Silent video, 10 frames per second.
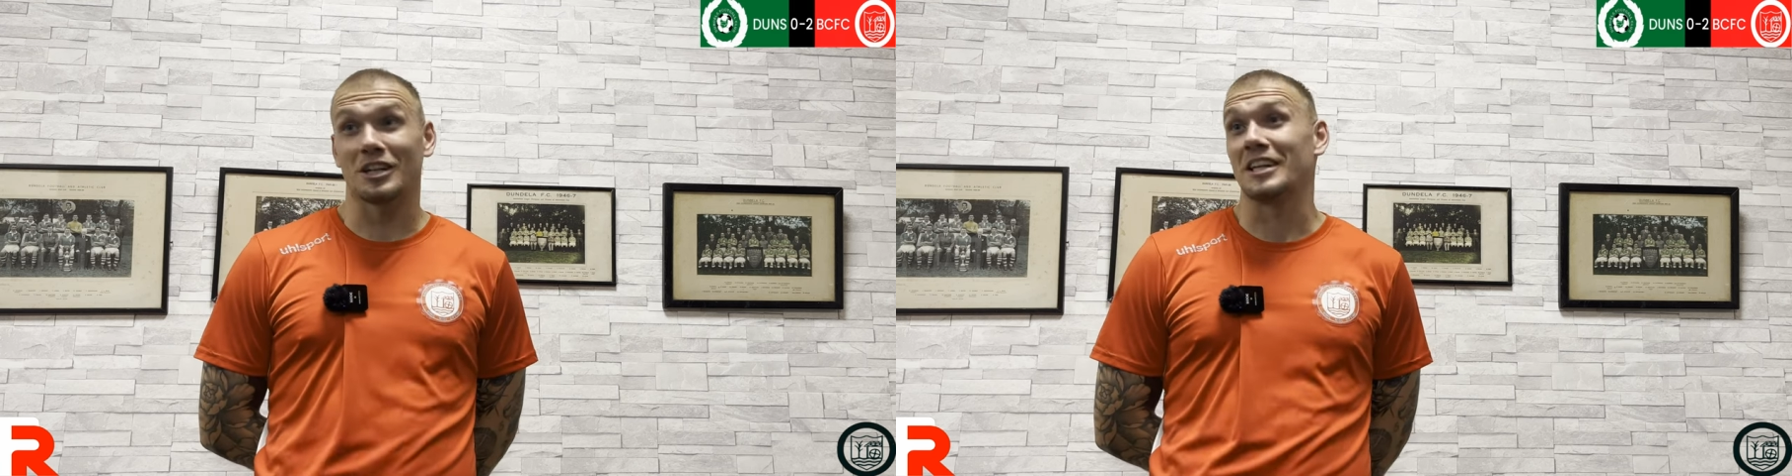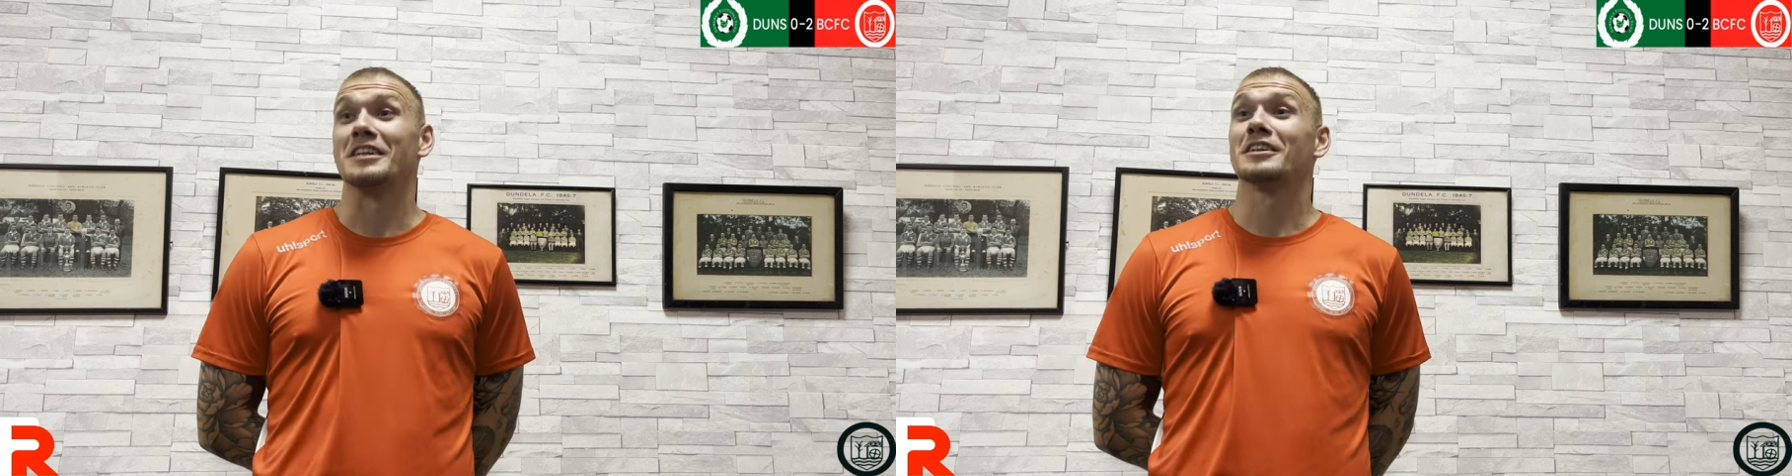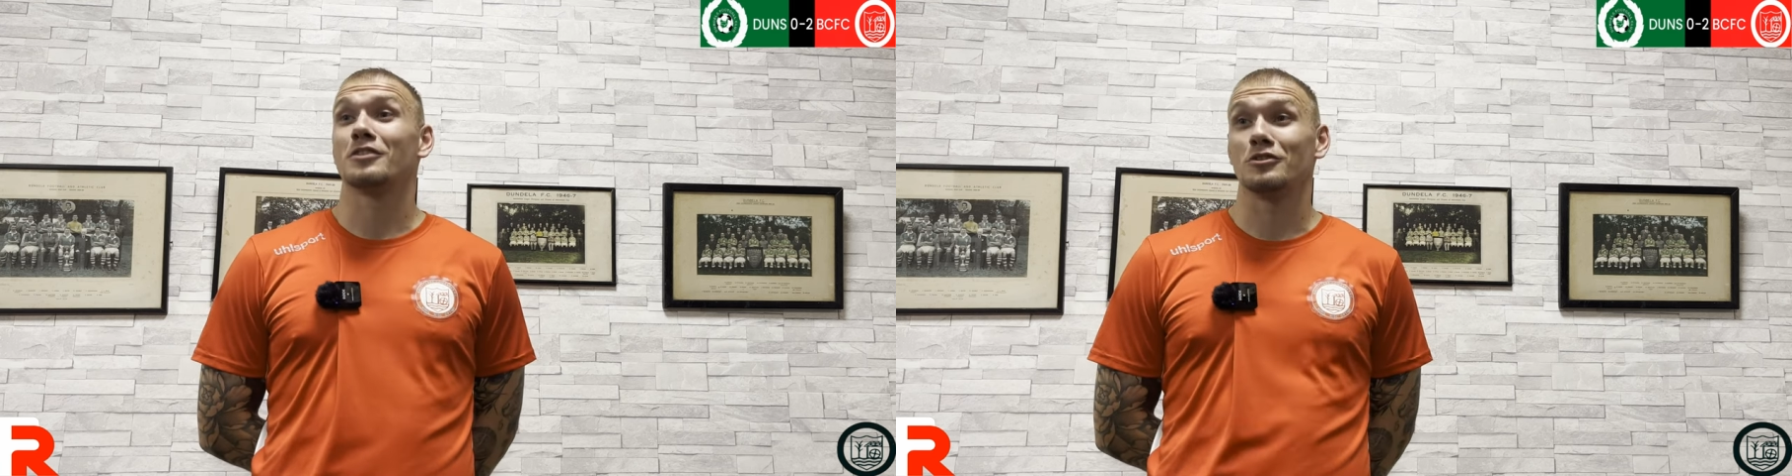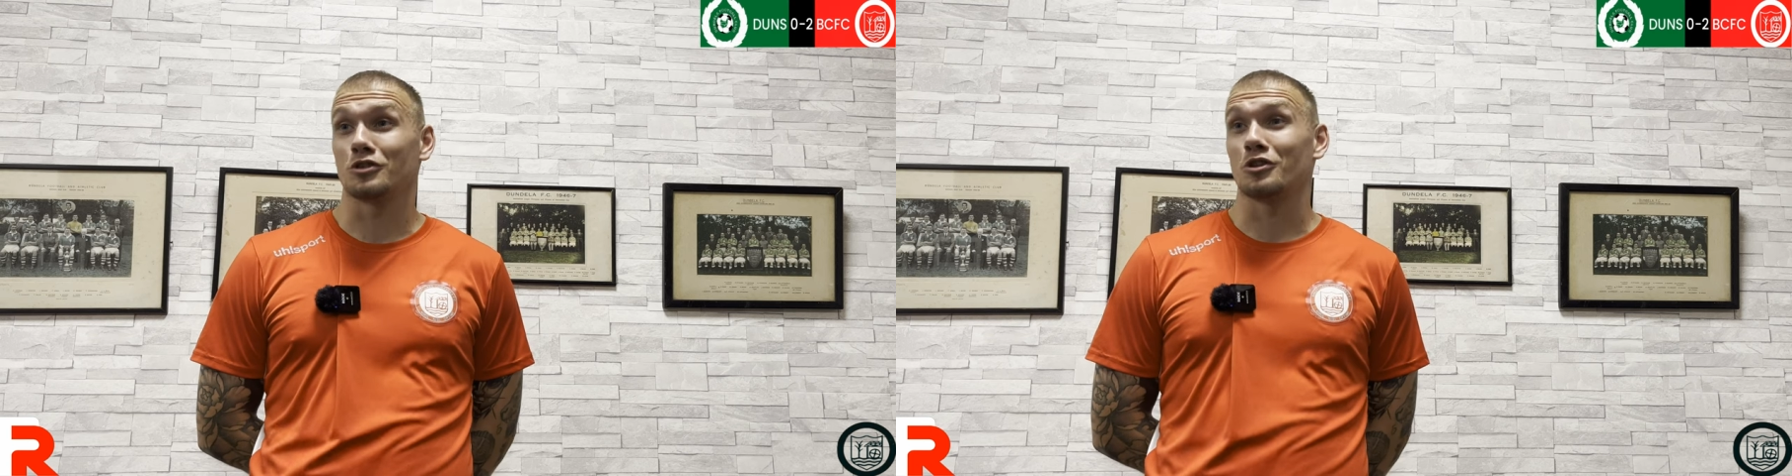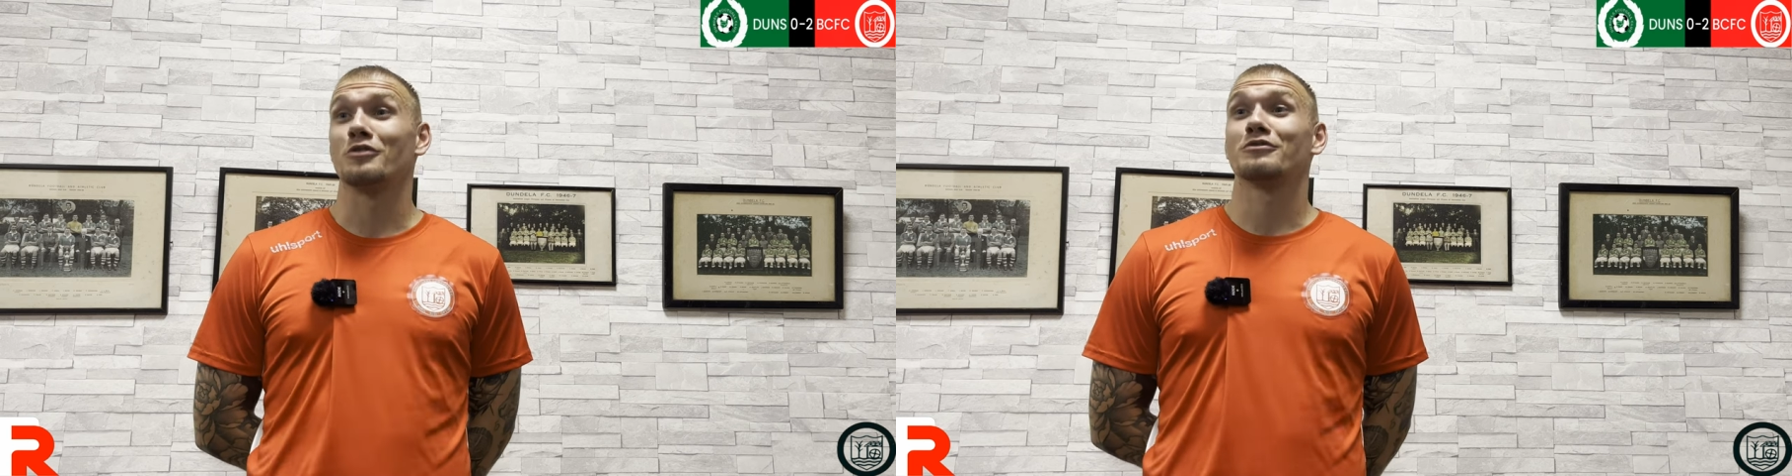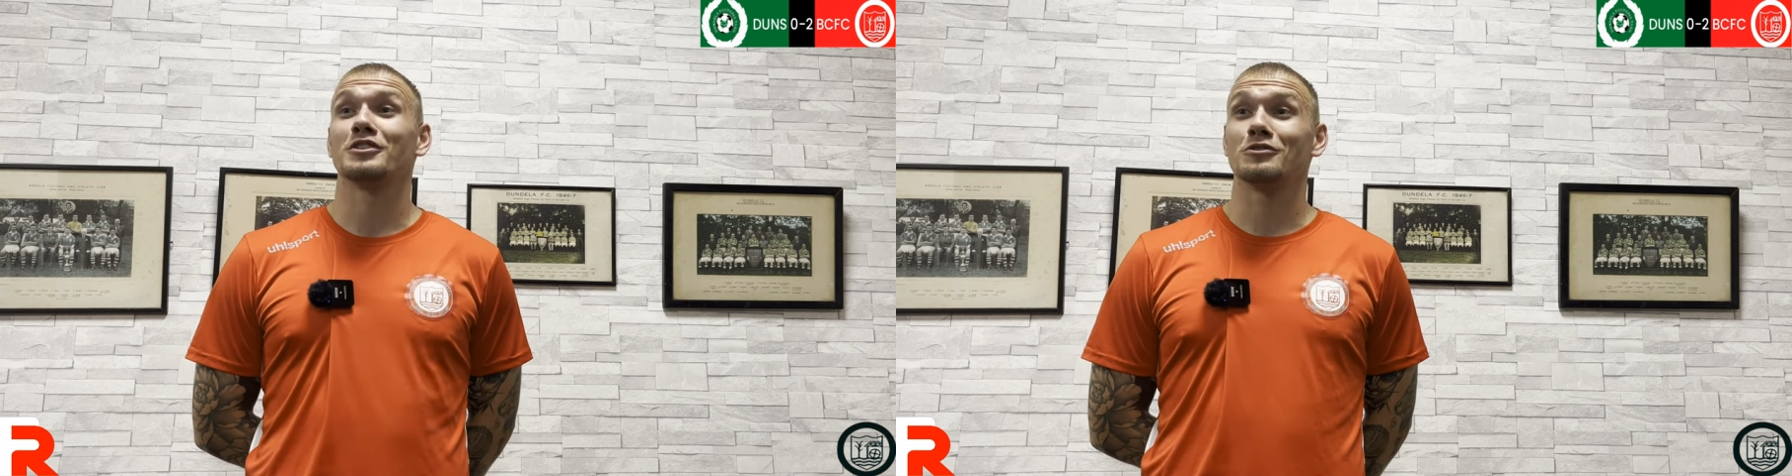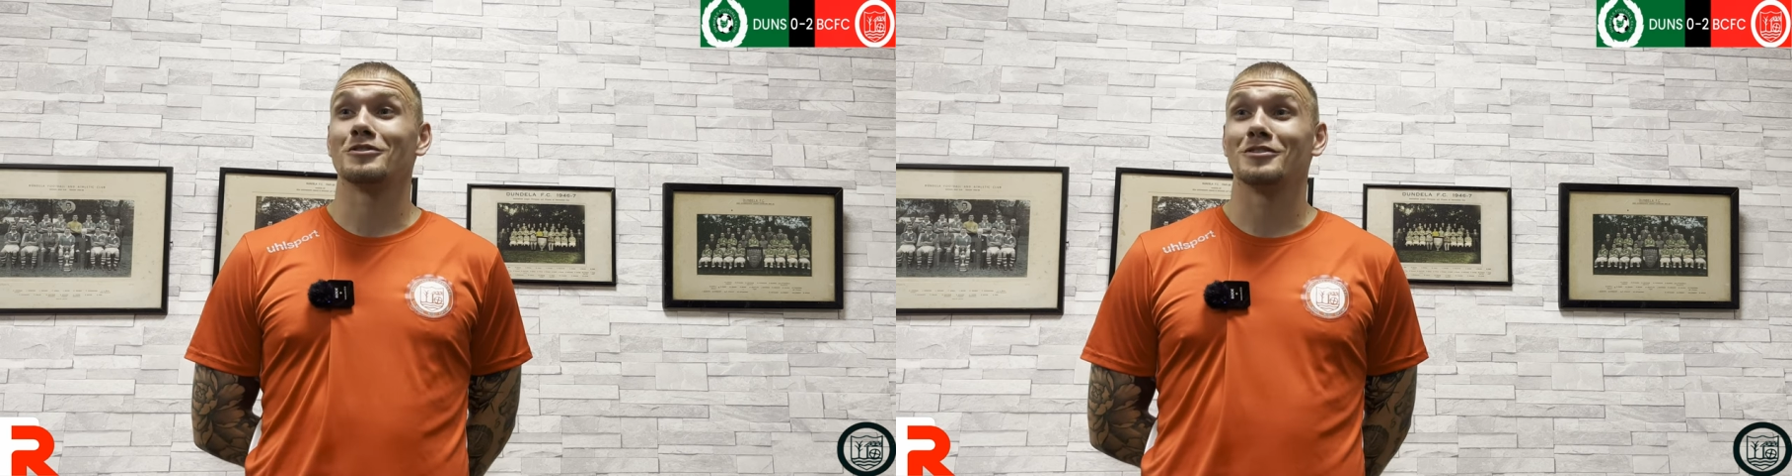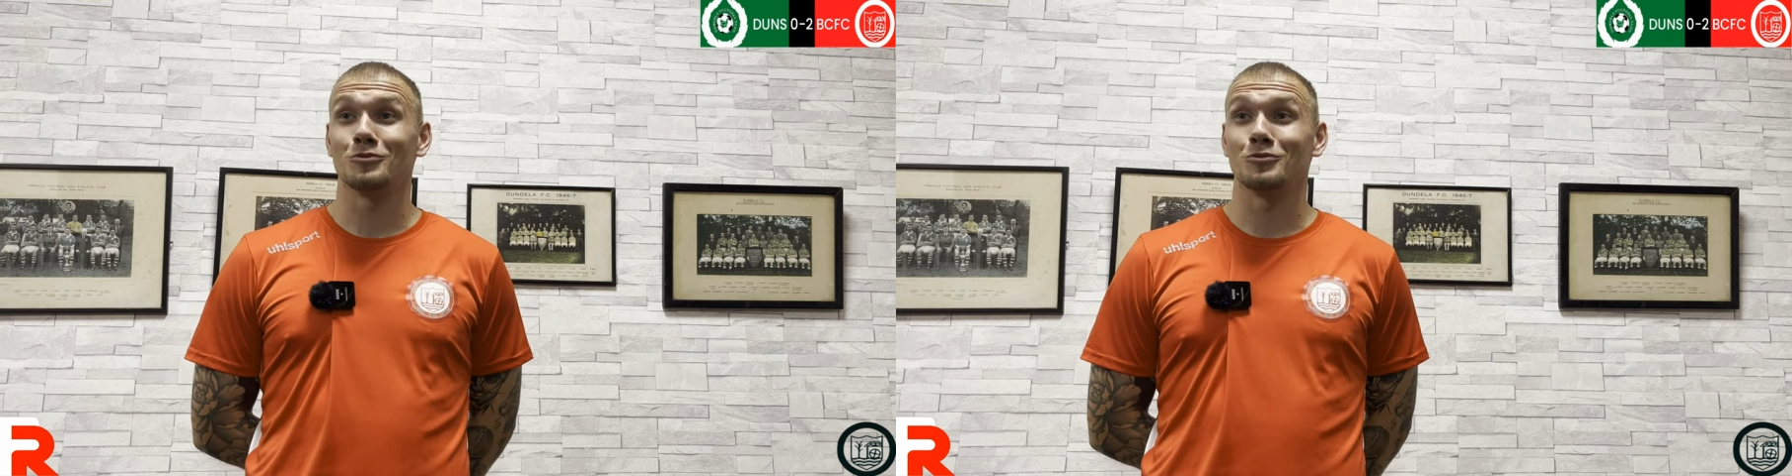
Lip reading: clearing it, they're just hoofing it.